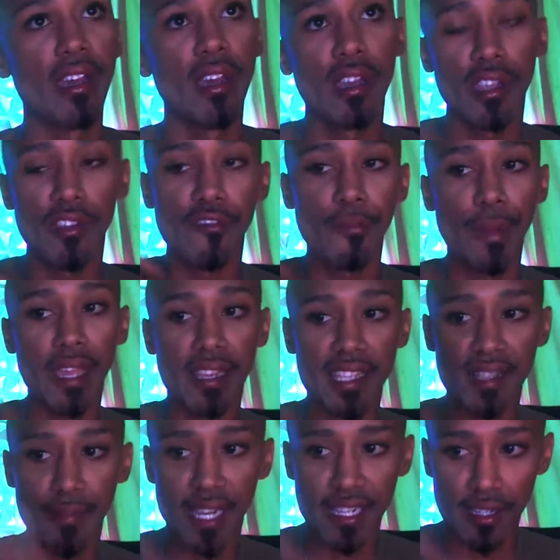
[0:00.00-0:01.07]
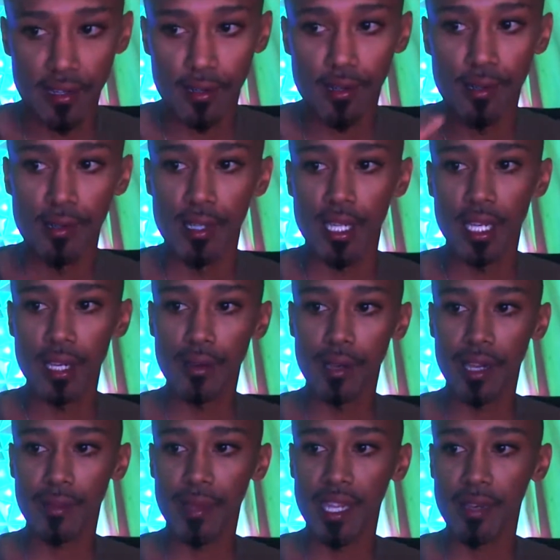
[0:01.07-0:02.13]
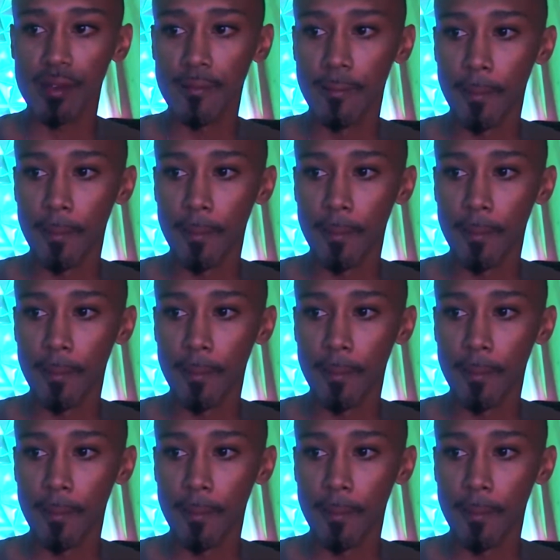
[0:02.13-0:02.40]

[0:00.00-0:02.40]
you've made a spectacle. You know what I mean?